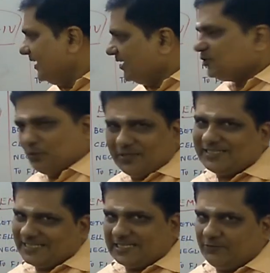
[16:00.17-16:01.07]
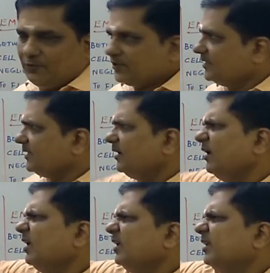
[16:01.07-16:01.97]
here students get confusion,
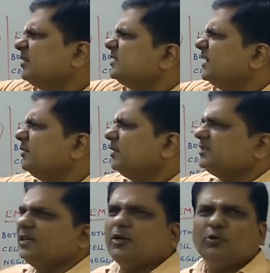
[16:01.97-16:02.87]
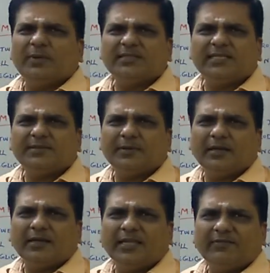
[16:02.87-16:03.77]
sir. Here Zn bar Zn2 plus is
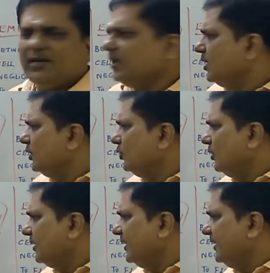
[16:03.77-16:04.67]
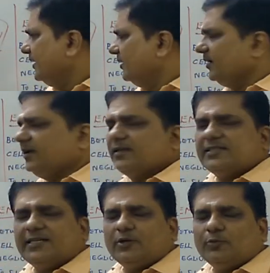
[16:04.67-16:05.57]
given. You are writing
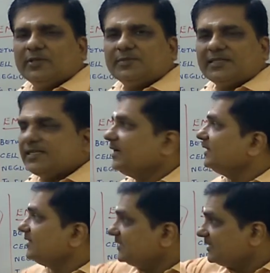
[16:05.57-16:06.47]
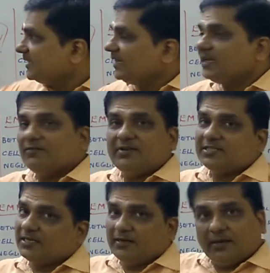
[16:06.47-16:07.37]
Zn2 plus bar Zn. This is cell
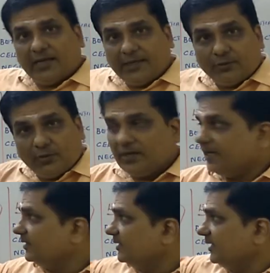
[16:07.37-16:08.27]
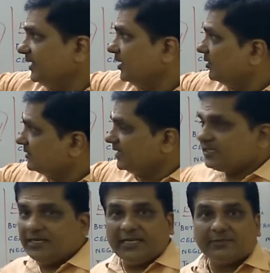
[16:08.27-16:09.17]
convention. I do agree that here
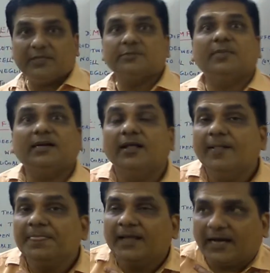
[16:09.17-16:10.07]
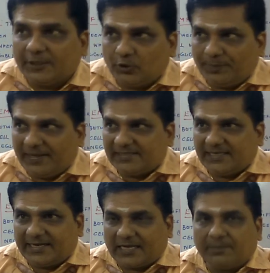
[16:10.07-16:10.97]
oxidation takes place, but
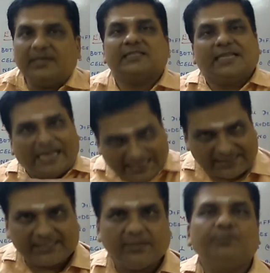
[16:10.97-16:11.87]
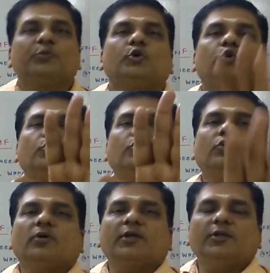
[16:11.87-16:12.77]
IUPAC recommends us
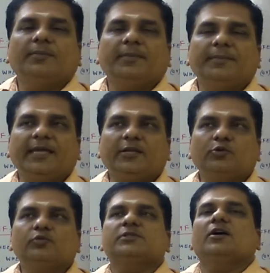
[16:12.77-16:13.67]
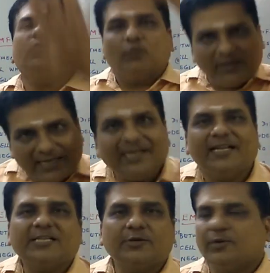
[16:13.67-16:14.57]
to make use of only
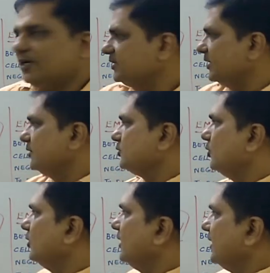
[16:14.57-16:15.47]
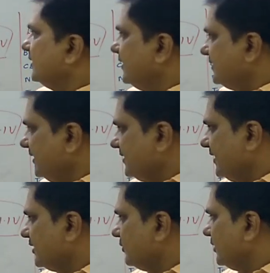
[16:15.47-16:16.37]
reduction potential. So this is
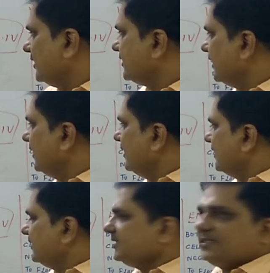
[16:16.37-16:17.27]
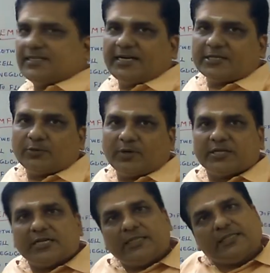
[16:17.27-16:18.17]
reduction potential. This is reduction
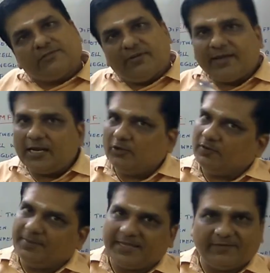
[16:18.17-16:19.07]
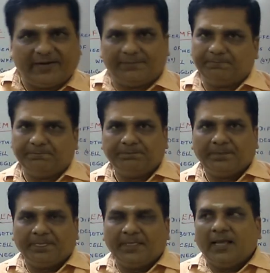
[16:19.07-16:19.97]
potential. This value will be given.
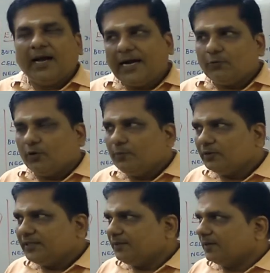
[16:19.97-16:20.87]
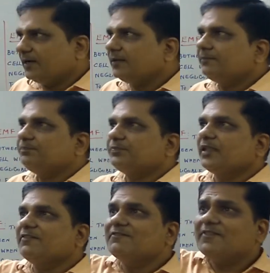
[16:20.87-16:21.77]
And one more thing, ma.
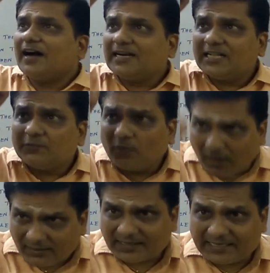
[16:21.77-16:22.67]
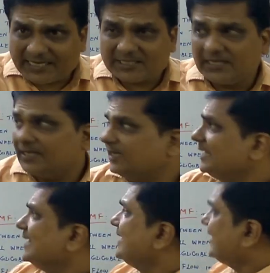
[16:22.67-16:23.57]
Under what
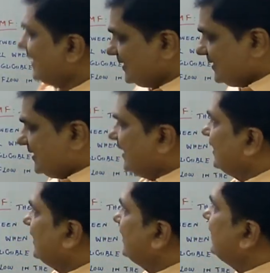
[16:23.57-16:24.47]
condition a cell